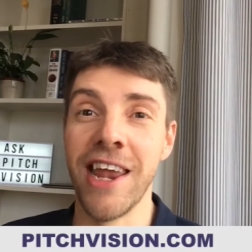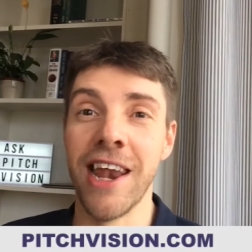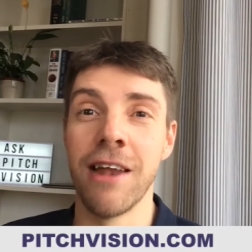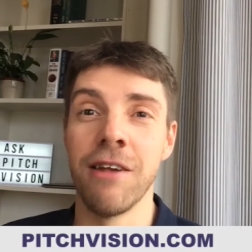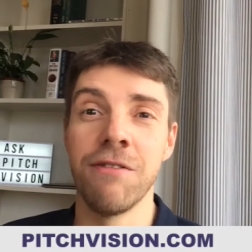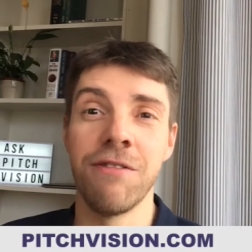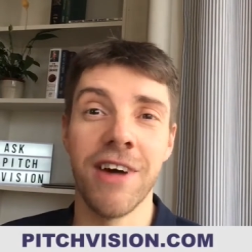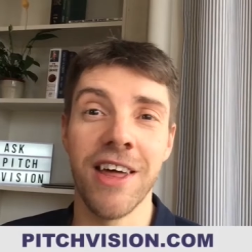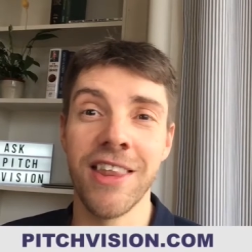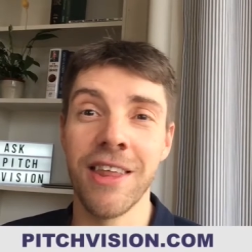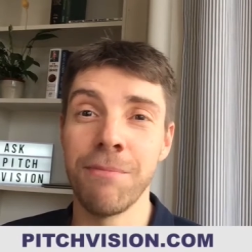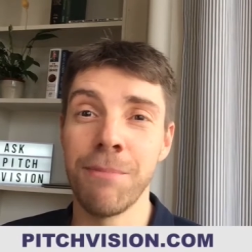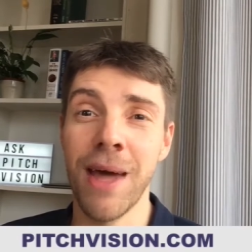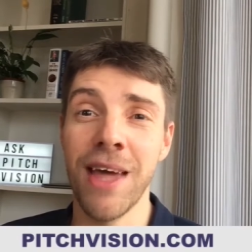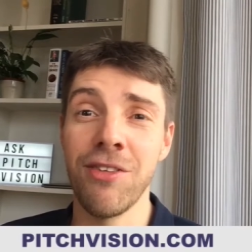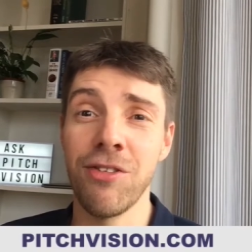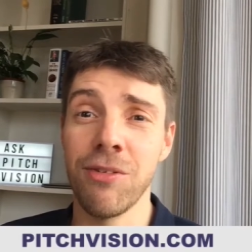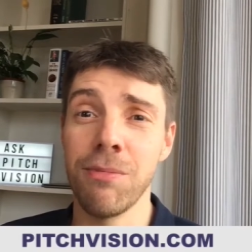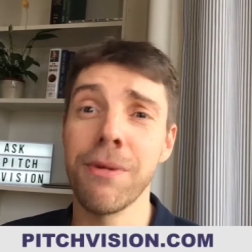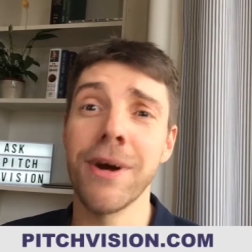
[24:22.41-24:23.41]
and in fact the
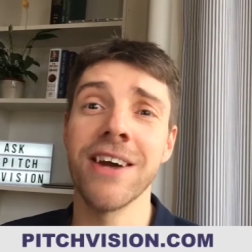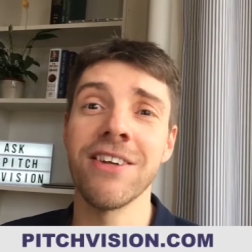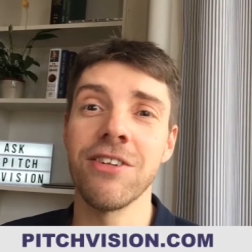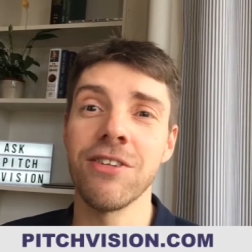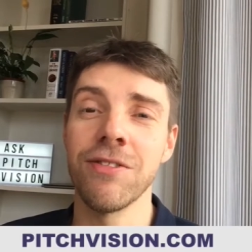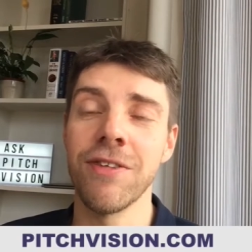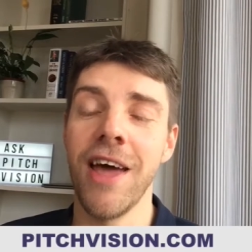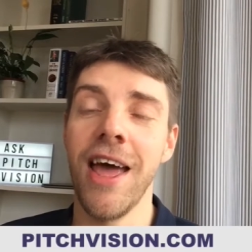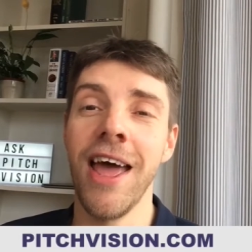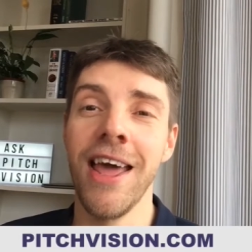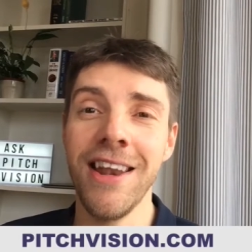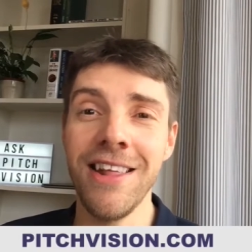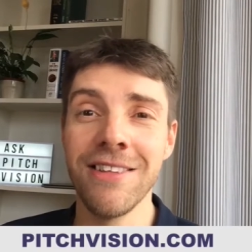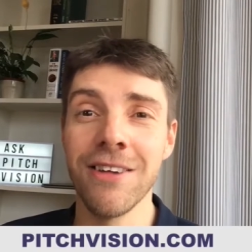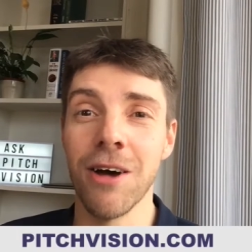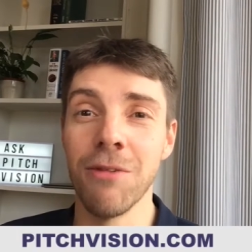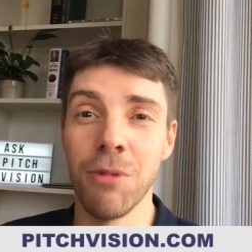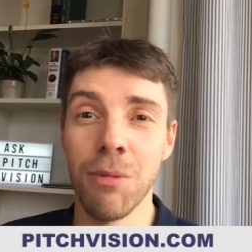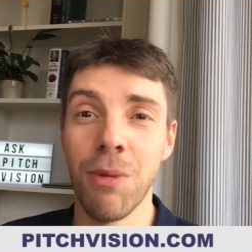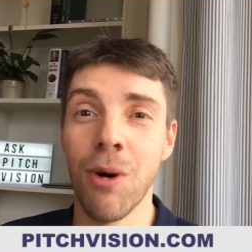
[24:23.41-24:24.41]
best practice for any
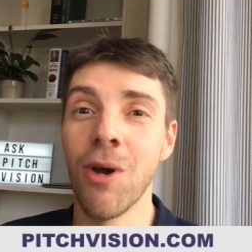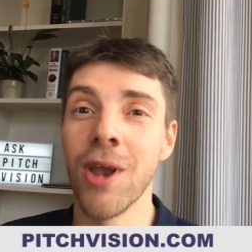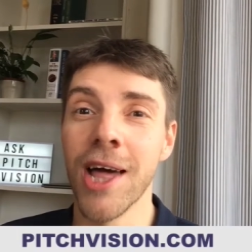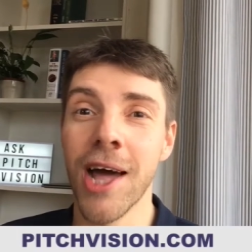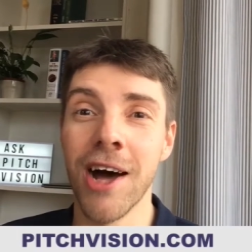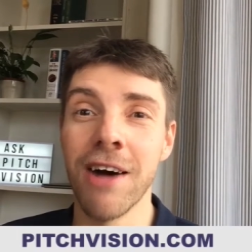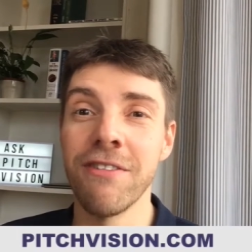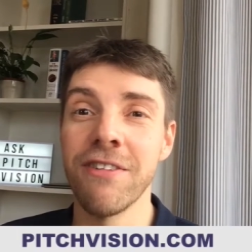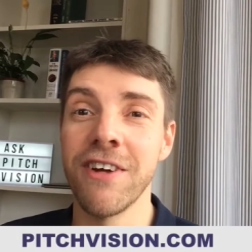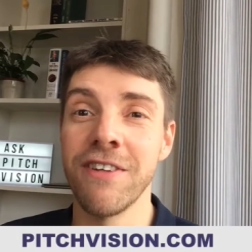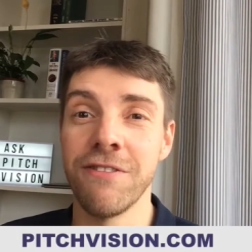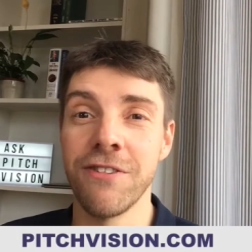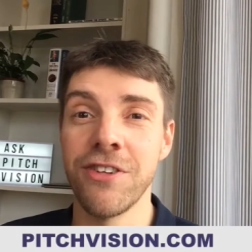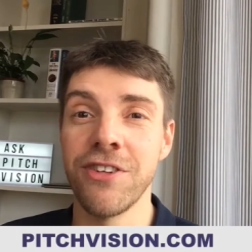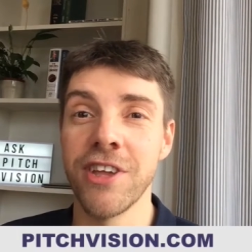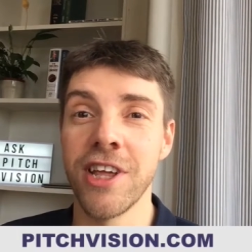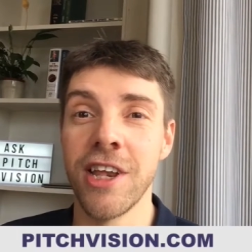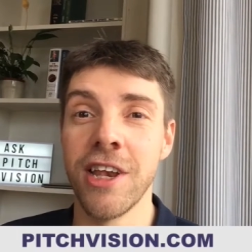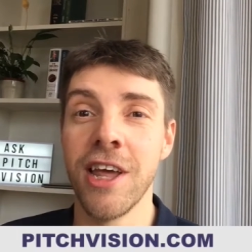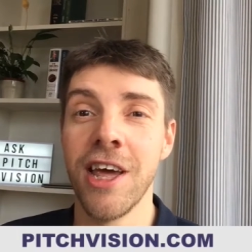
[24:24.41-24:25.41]
type of bowling I've ever
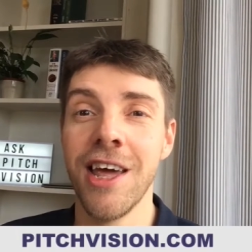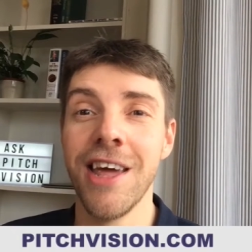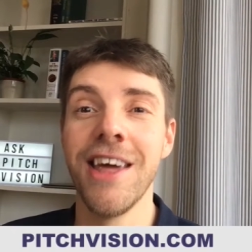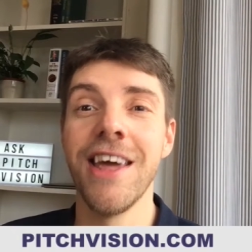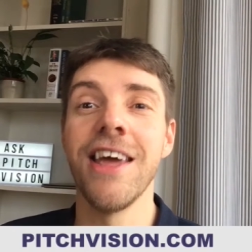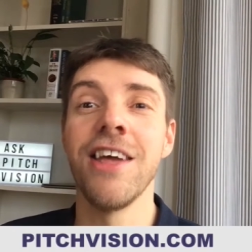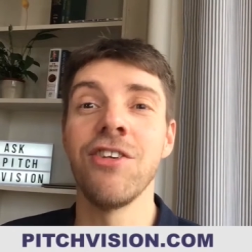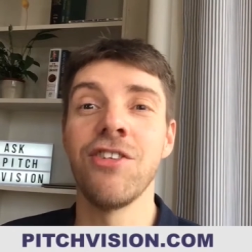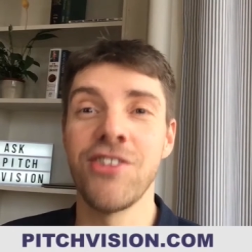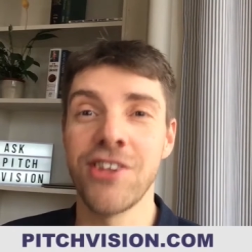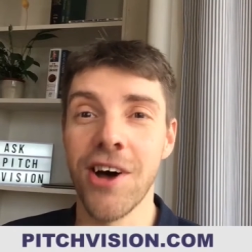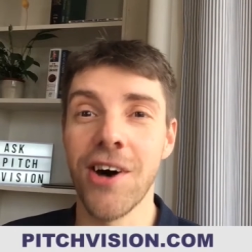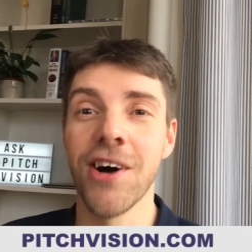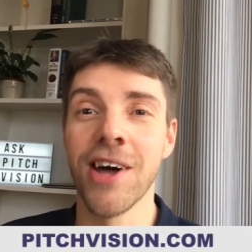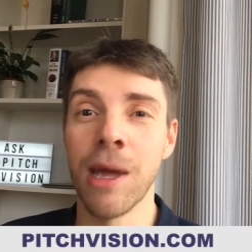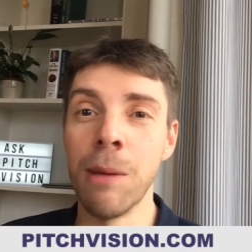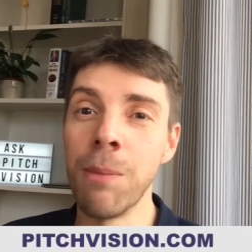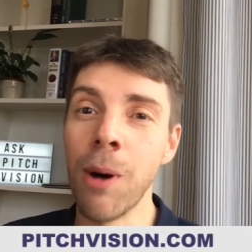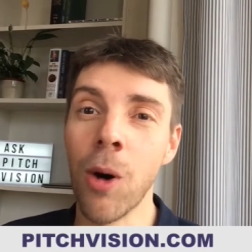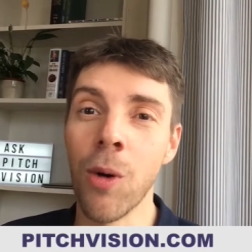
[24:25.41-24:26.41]
seen, is
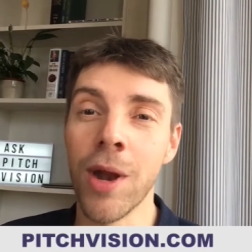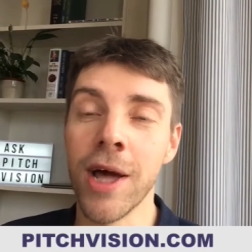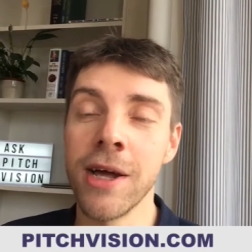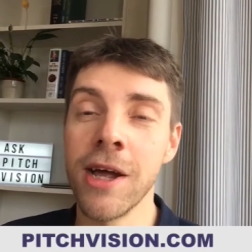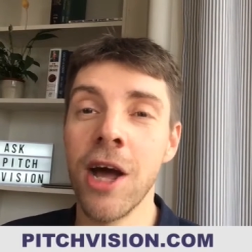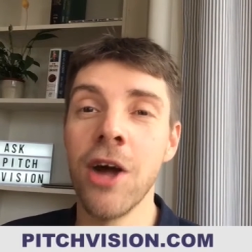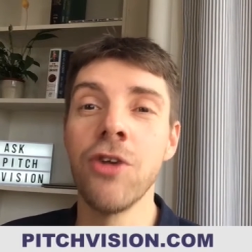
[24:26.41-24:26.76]
target bowling.